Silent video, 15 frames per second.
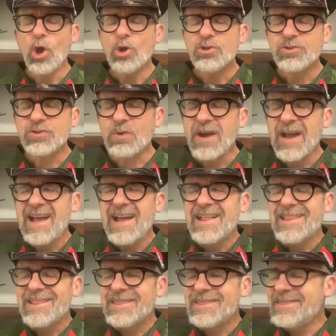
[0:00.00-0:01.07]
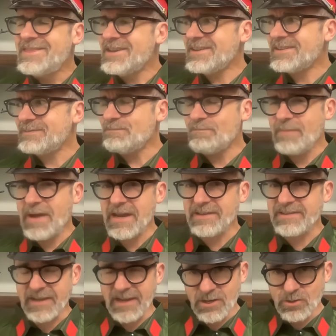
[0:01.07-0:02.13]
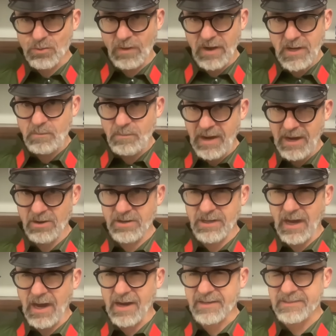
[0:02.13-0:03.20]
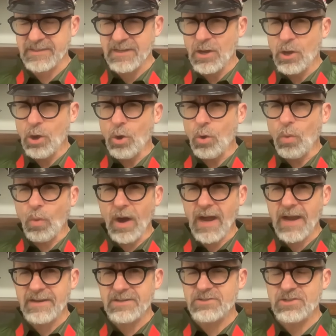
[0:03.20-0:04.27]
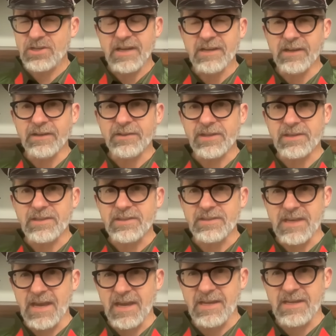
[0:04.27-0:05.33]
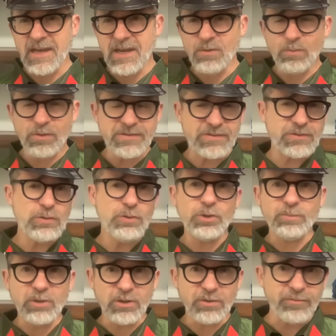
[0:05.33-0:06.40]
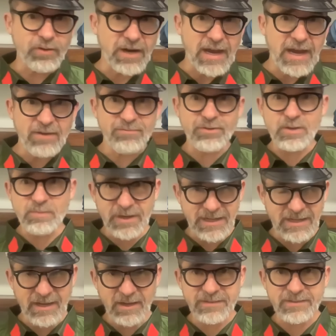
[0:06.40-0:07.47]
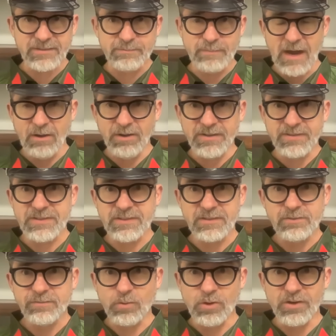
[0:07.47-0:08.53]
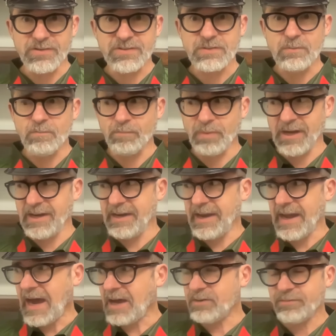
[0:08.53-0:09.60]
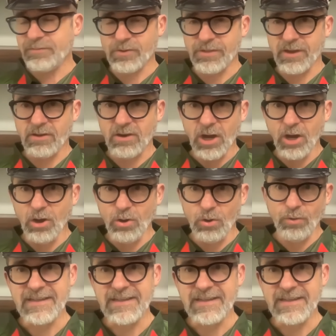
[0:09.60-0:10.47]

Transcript: So this makes a great paradox. Why did China think that the AK was suitable for everybody else's Maoist force, but not for their own?